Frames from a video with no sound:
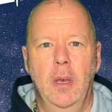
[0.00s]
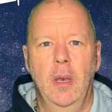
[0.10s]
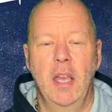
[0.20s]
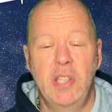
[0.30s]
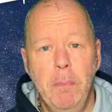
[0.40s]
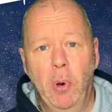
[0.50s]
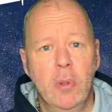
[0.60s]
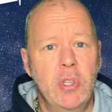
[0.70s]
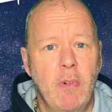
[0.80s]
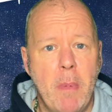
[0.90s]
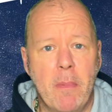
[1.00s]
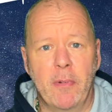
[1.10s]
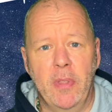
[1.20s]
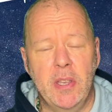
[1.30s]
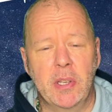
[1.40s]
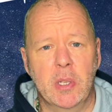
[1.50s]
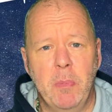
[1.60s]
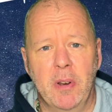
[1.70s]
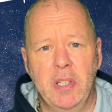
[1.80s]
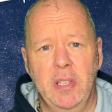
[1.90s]
It's important to remember for these
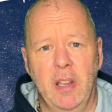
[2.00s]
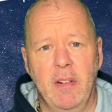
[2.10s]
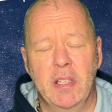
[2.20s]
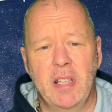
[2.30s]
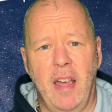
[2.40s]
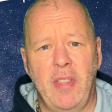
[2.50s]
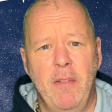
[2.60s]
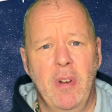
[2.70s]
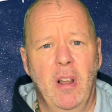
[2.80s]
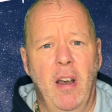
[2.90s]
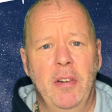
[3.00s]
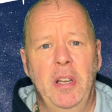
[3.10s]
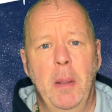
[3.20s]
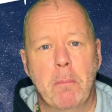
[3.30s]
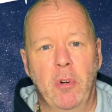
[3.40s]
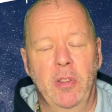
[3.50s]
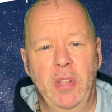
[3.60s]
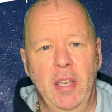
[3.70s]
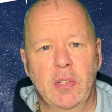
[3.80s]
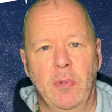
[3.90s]
conspiracy theories that they rely on a number of
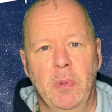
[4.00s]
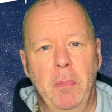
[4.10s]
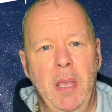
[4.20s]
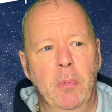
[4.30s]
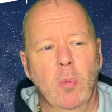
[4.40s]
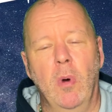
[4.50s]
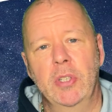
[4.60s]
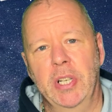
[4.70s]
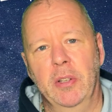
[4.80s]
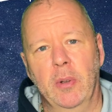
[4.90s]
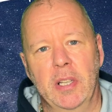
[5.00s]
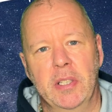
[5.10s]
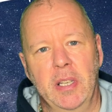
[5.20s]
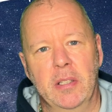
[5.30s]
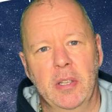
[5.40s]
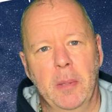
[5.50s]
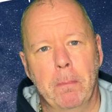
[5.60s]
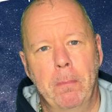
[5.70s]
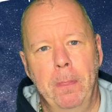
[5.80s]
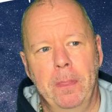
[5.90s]
things from the people watching or listening to them.
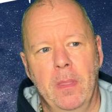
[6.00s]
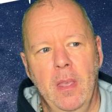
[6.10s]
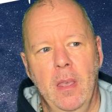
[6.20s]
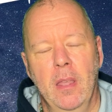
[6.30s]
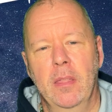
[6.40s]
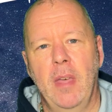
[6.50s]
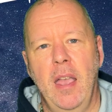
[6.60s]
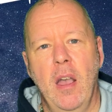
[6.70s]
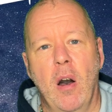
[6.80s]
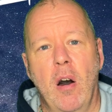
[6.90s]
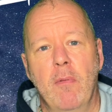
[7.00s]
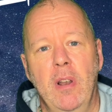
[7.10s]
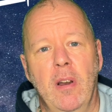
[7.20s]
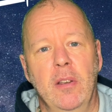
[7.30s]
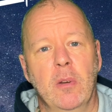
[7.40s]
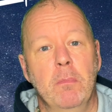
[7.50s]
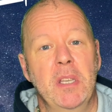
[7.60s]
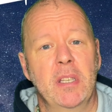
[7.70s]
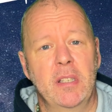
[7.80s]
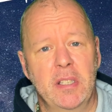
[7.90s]
They are relying on
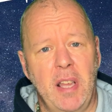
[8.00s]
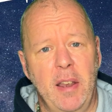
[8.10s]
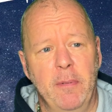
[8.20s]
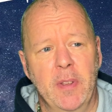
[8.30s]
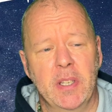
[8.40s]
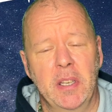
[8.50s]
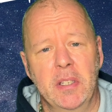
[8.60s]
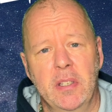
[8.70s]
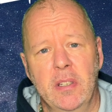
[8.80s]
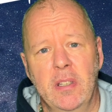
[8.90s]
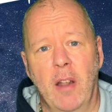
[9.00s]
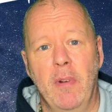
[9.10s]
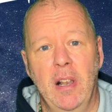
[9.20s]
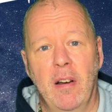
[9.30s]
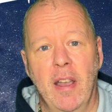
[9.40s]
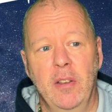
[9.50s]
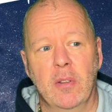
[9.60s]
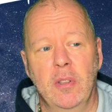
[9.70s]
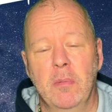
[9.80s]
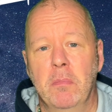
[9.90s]
misunderstanding physics. They're relying
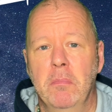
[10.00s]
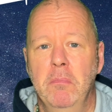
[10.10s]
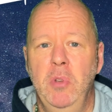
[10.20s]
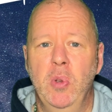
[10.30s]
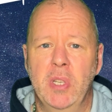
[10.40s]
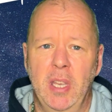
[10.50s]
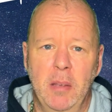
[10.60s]
on them using